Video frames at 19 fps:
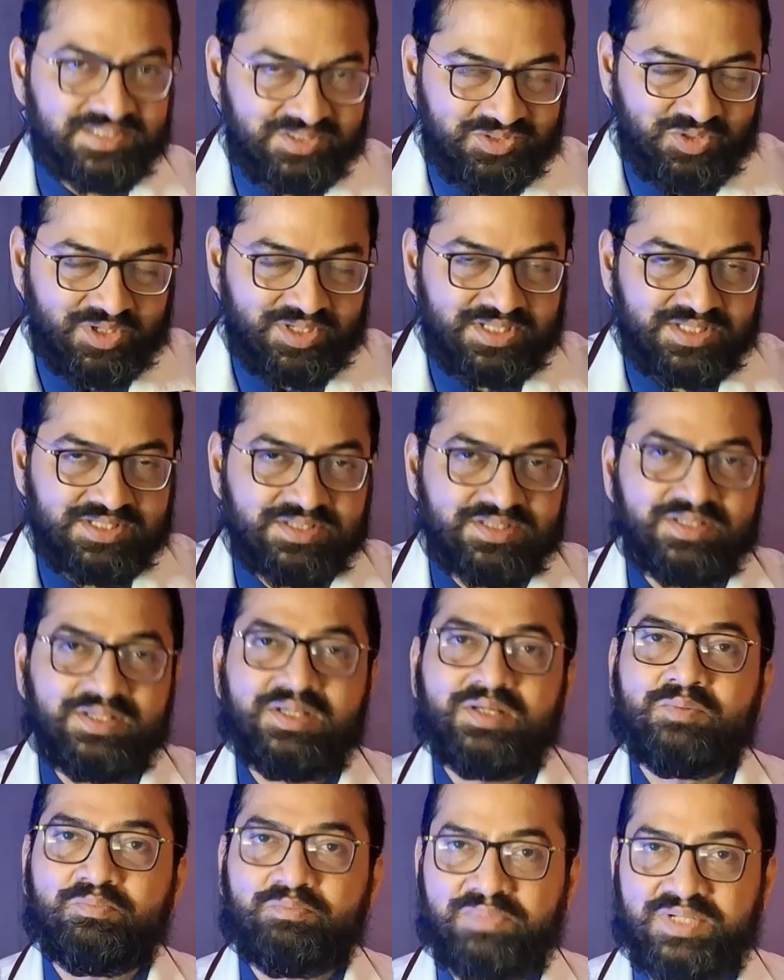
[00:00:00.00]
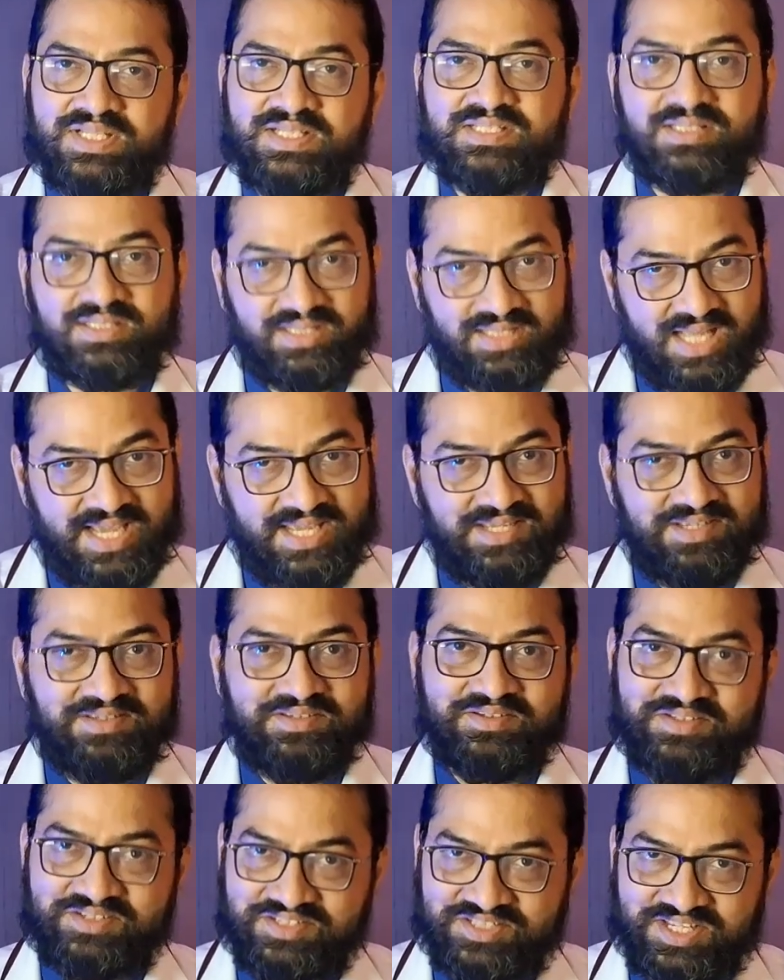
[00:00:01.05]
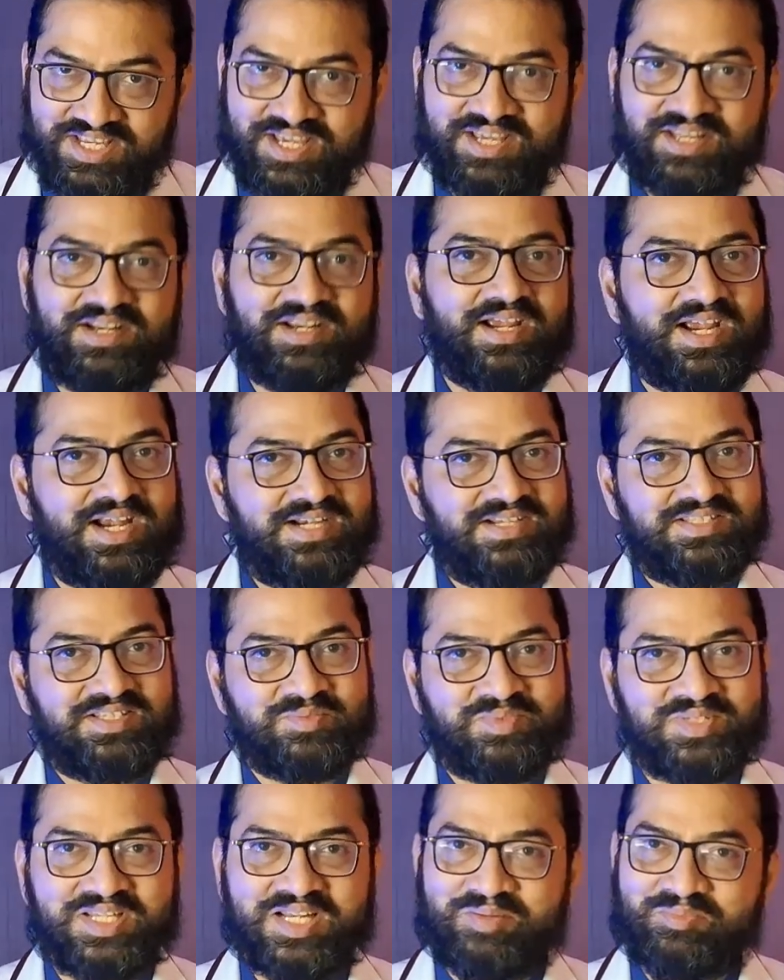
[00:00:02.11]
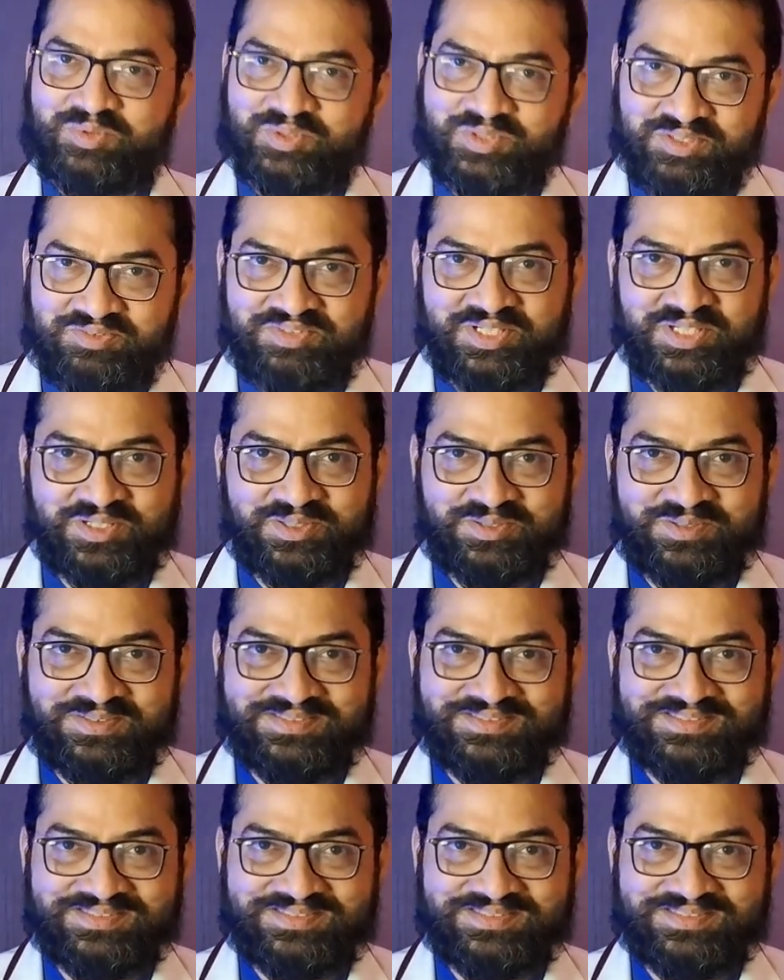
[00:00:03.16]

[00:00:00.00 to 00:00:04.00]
this knowledge, please like, share and subscribe to the video.